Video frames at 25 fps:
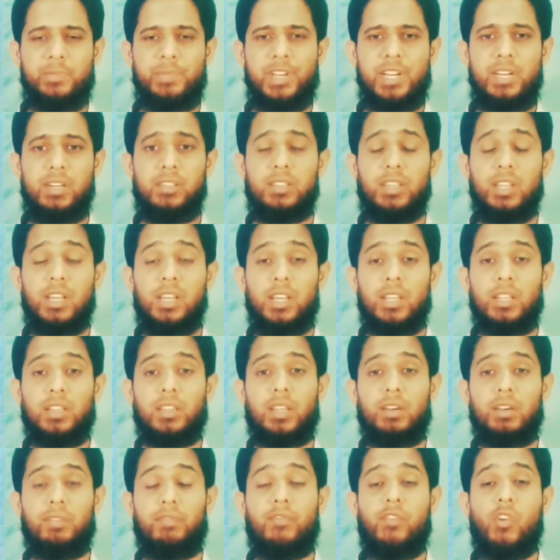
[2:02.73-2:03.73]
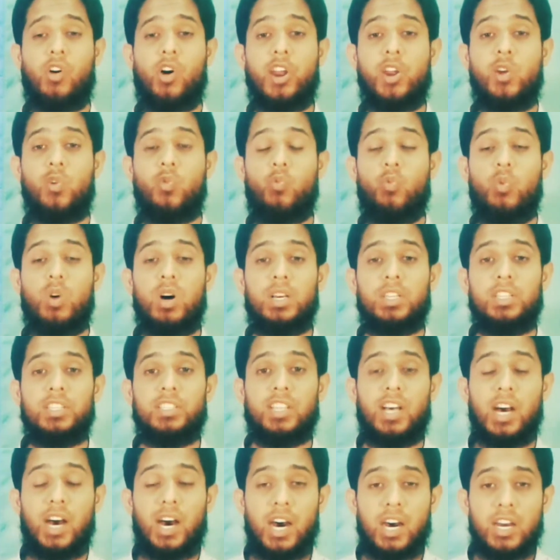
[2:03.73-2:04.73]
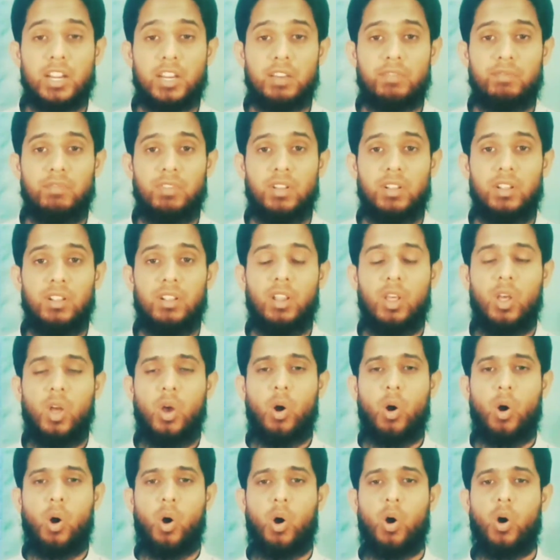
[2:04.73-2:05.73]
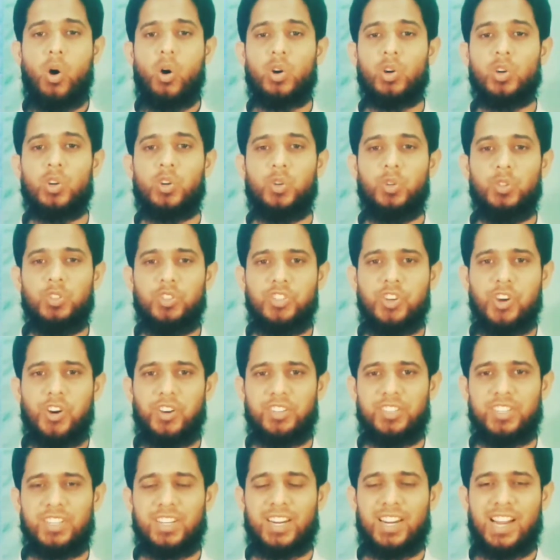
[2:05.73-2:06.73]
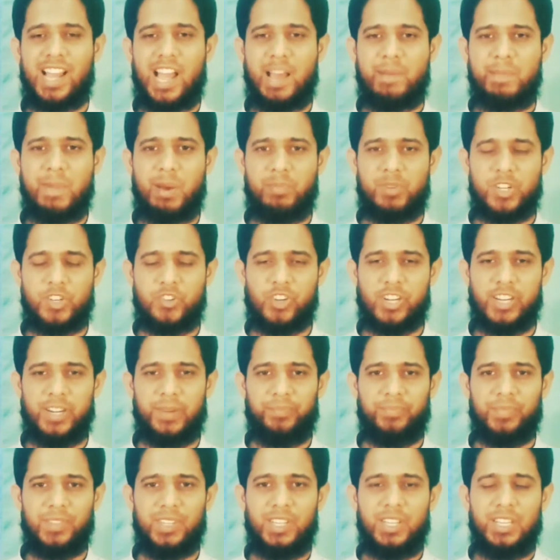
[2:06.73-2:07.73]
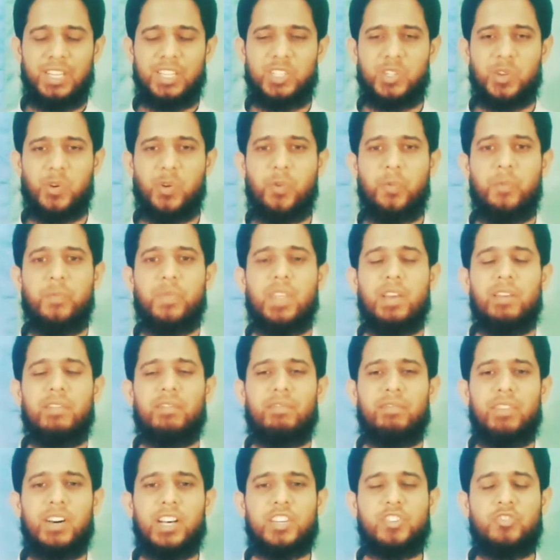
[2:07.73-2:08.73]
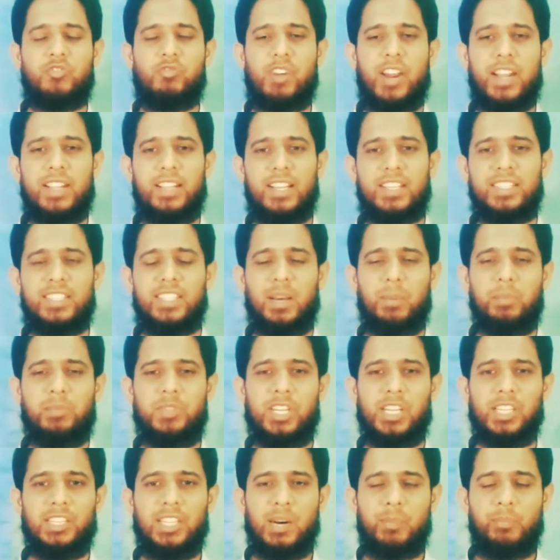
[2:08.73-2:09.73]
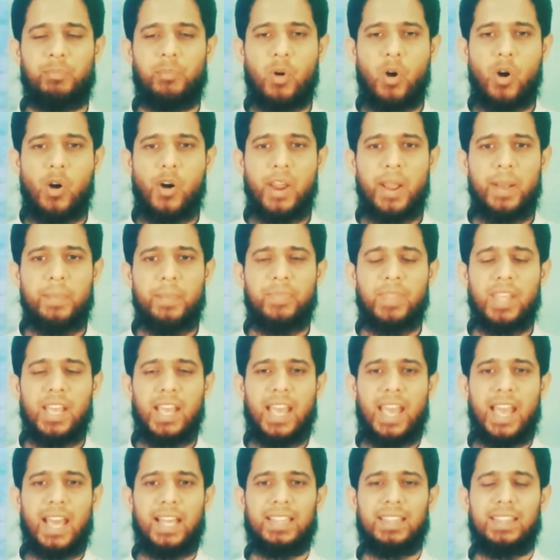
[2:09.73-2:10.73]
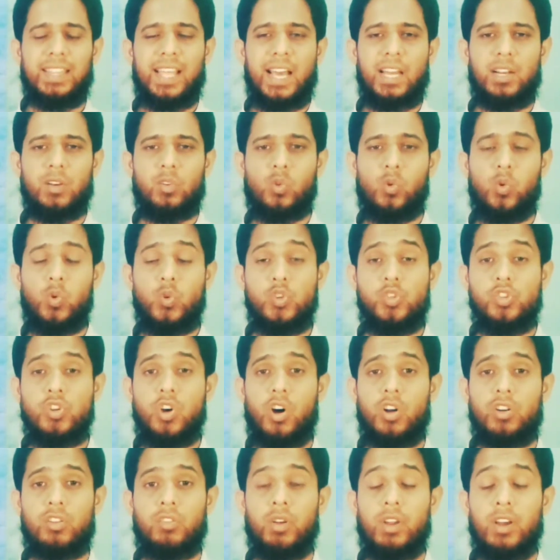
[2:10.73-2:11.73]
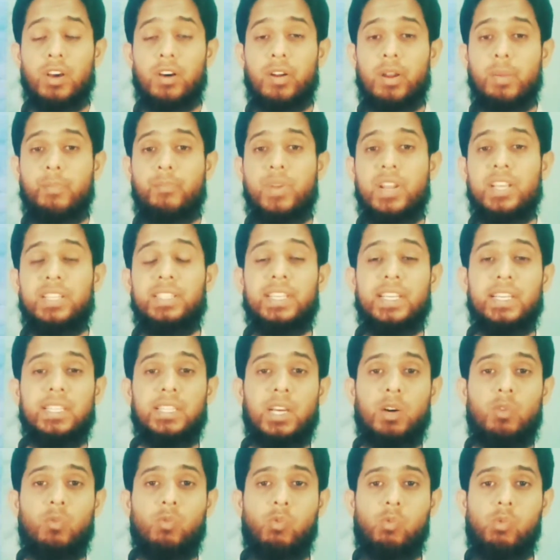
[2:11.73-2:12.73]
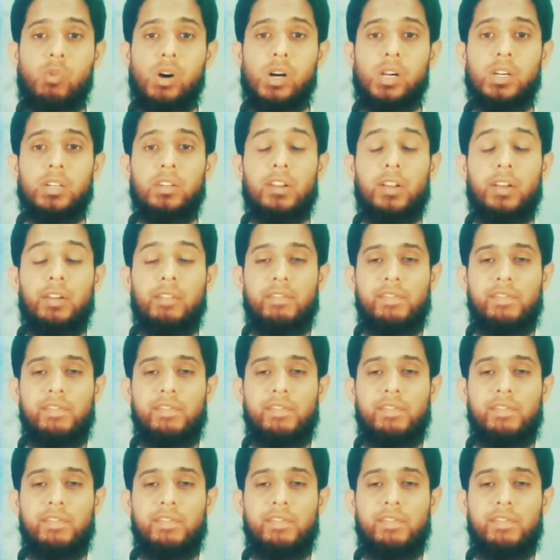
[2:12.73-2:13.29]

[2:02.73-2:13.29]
means the boy was unable or could not climb up a tree. So first write the subject the boy and then could not replacing the word